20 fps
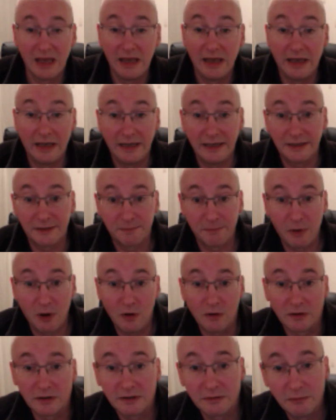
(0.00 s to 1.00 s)
its
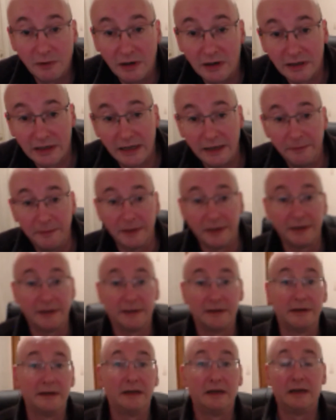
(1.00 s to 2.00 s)
box where I keep it,
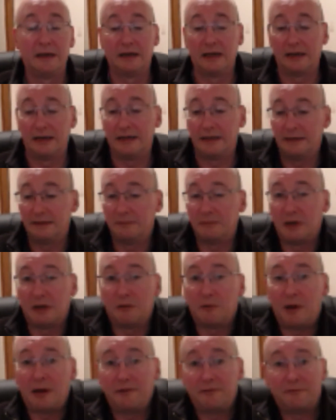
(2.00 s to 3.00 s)

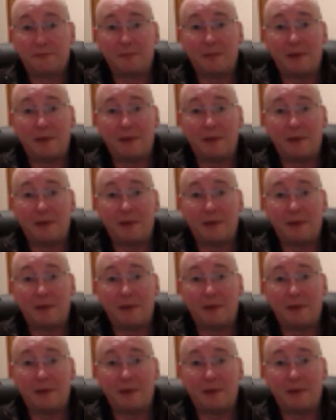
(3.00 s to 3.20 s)
away from